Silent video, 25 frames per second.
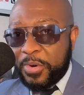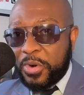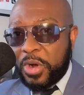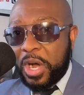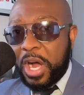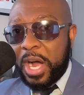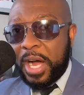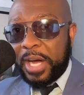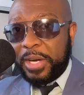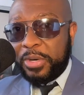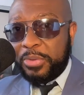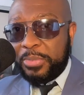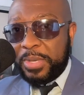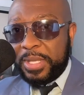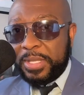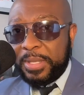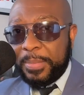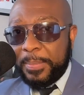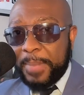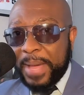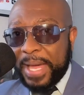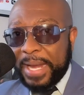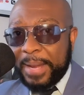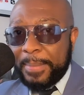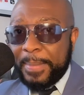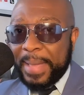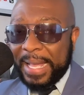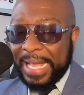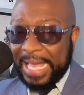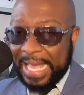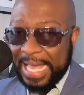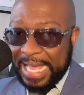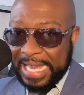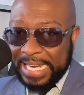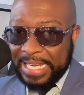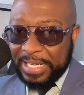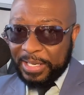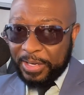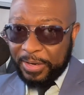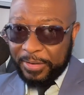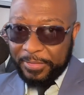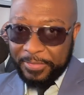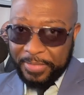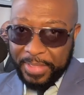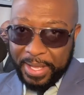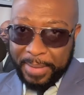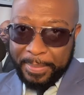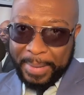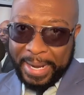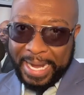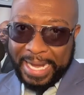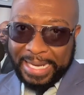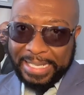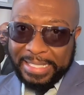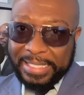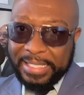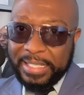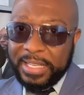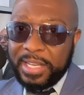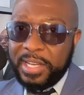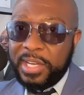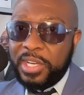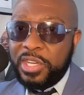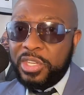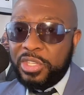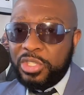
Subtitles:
how to be the better mechanic of their body.